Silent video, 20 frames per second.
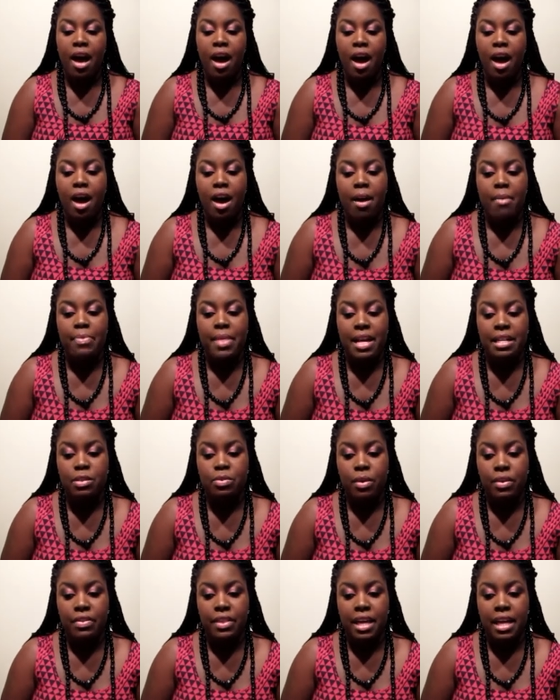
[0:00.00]
that's
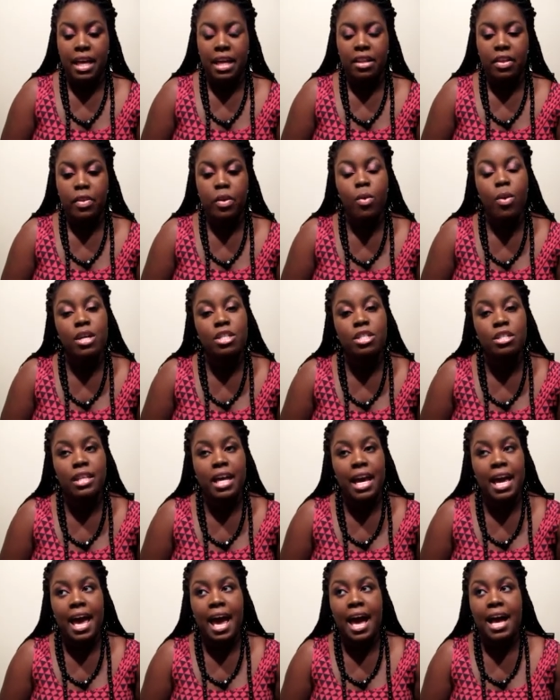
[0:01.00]
one thing. Another question
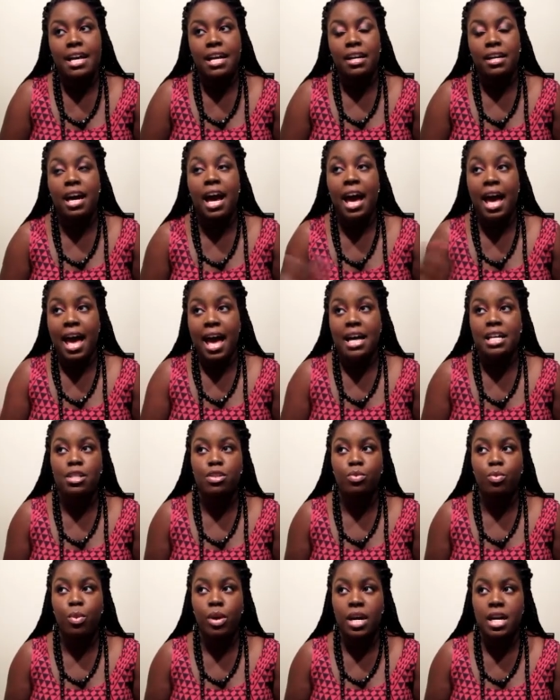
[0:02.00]
that I got
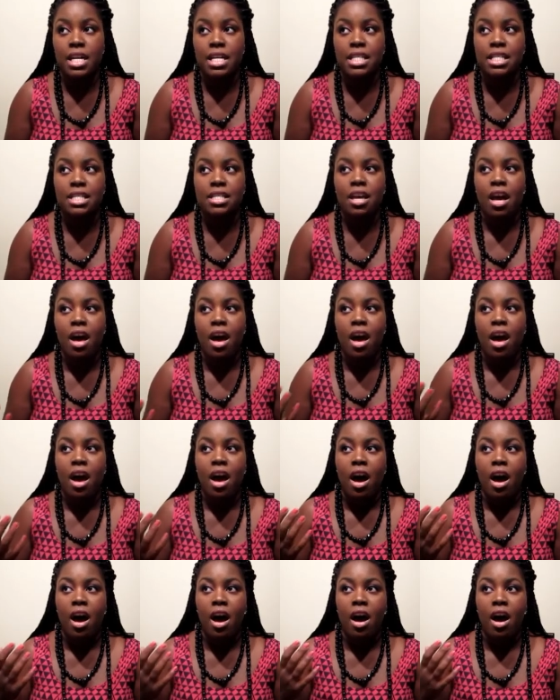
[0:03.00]
asked was,
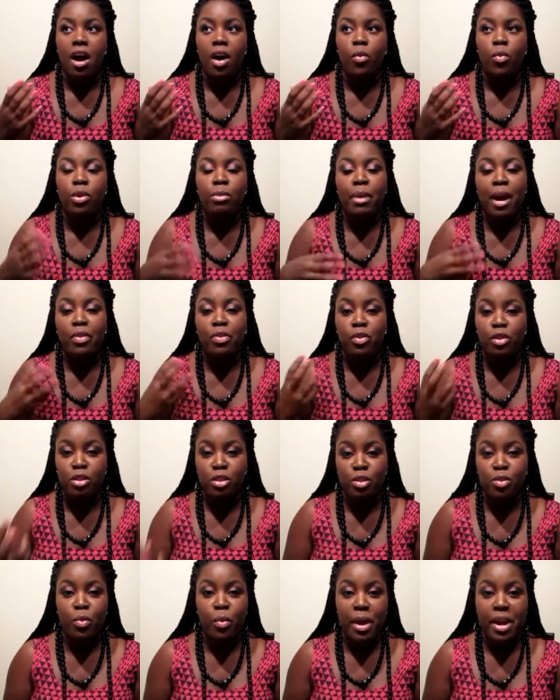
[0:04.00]
what about the
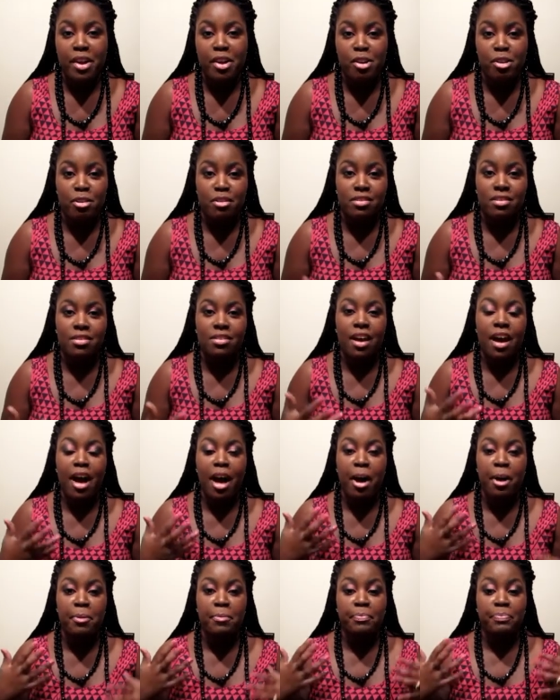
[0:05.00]
squares?
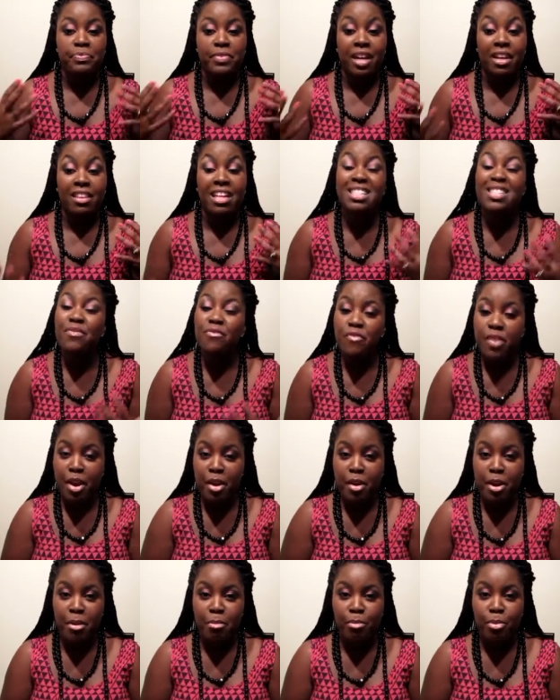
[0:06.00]
That's
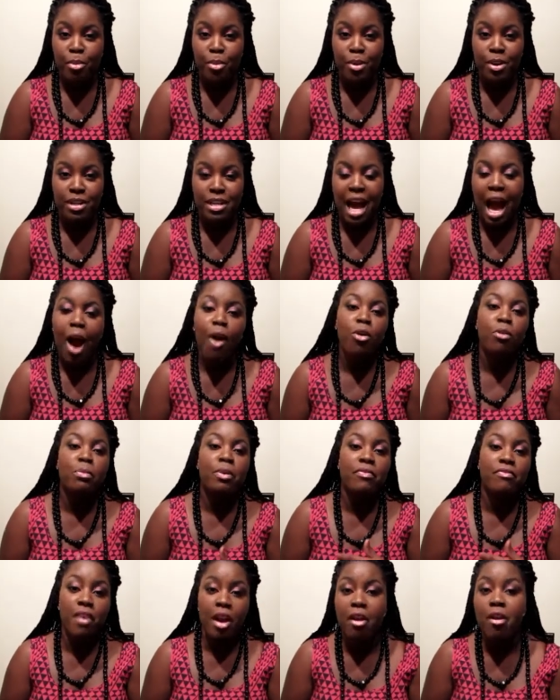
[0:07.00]
very important. I would
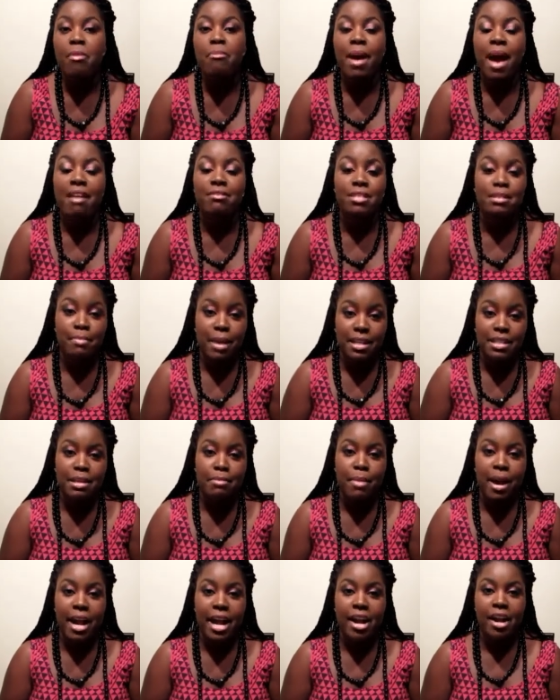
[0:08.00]
be very mad if somebody did
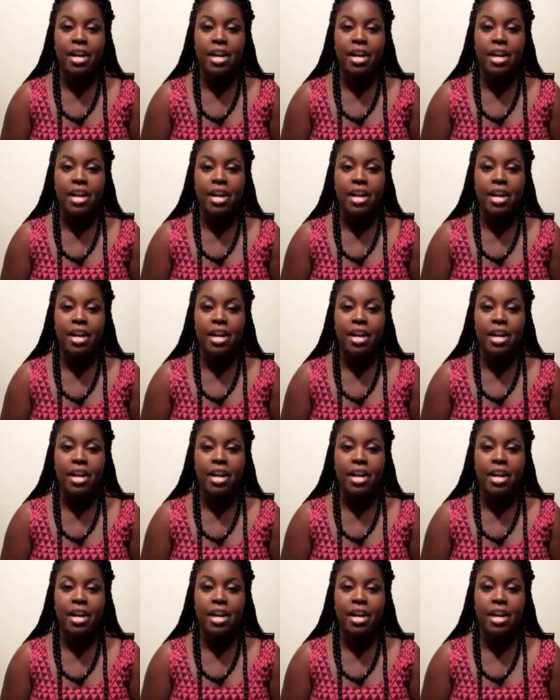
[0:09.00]
my hair